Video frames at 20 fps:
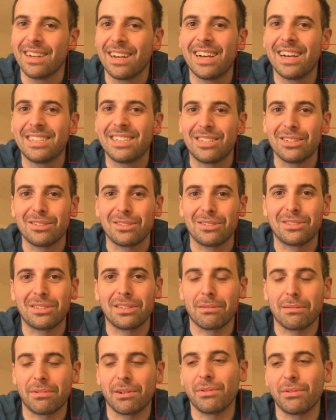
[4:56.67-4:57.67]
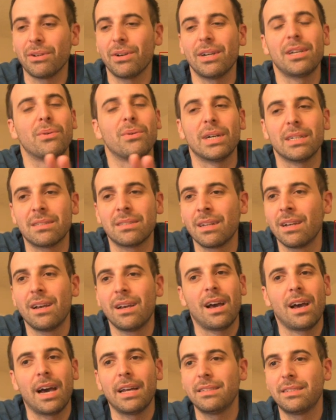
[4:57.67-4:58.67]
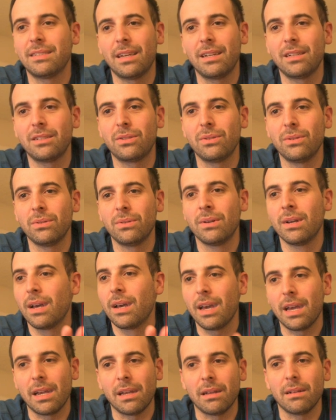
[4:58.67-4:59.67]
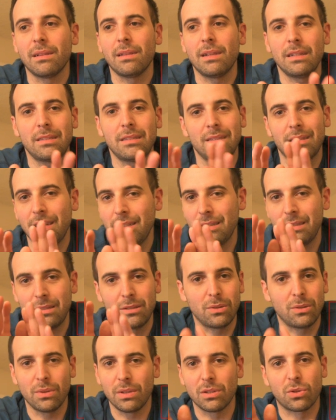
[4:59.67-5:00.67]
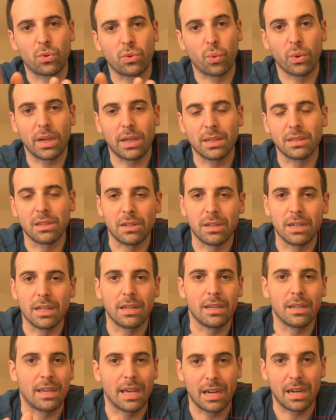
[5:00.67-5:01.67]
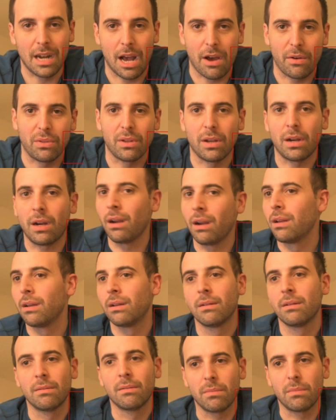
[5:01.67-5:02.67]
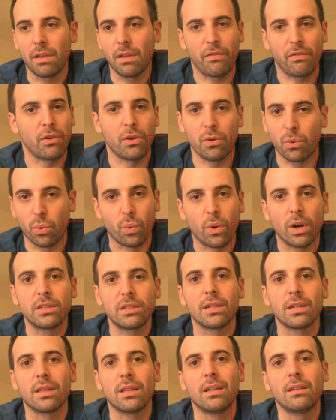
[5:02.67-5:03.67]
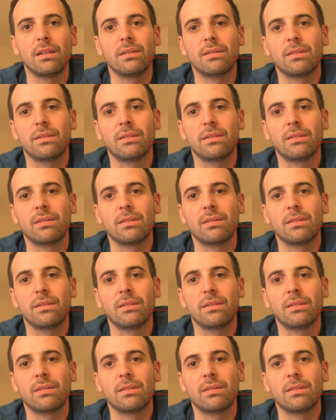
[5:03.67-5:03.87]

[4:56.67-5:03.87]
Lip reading: just to see the preview. Anyways, I decided to, hey, let's do this quick and dirty, get it out there. If you're watching this,